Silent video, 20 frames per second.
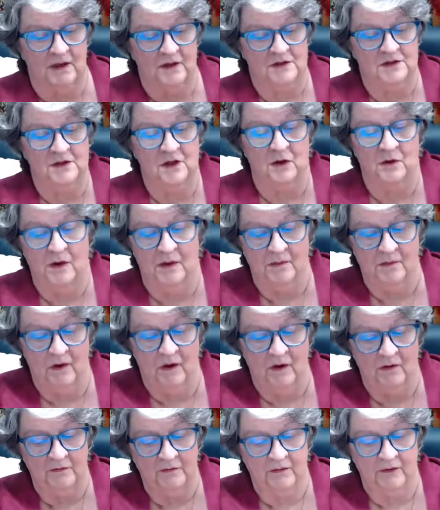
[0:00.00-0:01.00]
So I'm
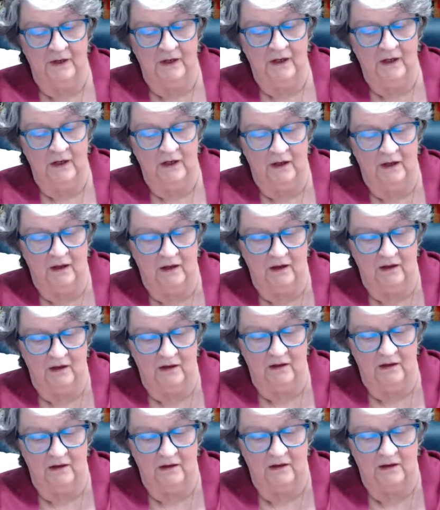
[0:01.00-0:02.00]
offering, I'm
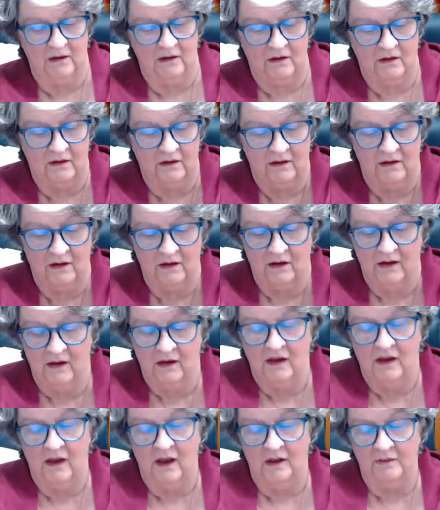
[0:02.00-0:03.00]

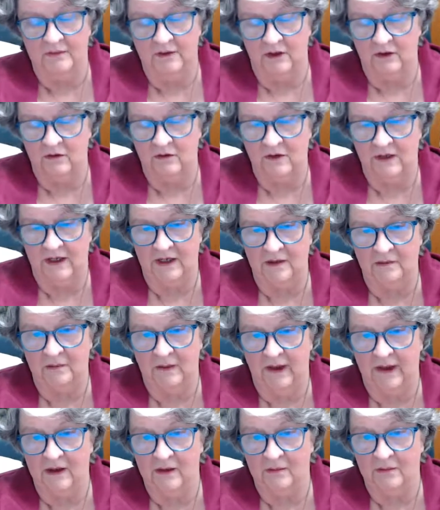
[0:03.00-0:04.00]
going to create a
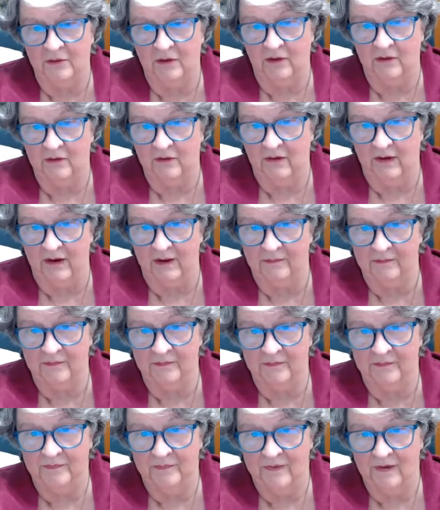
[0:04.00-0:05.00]
beta
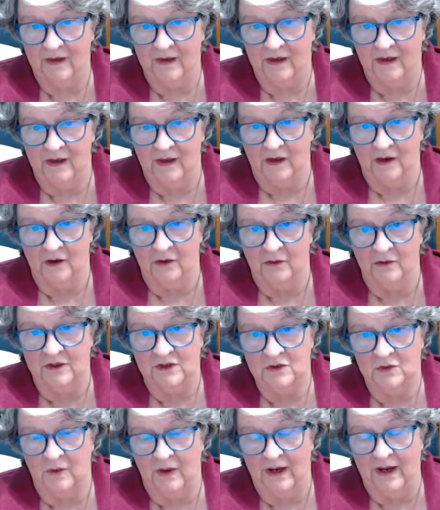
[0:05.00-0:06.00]
program,
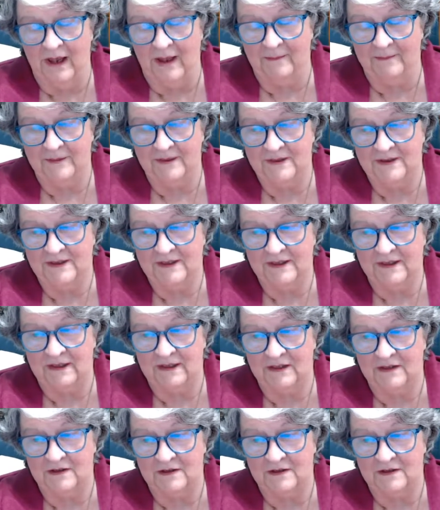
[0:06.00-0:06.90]
which what happens then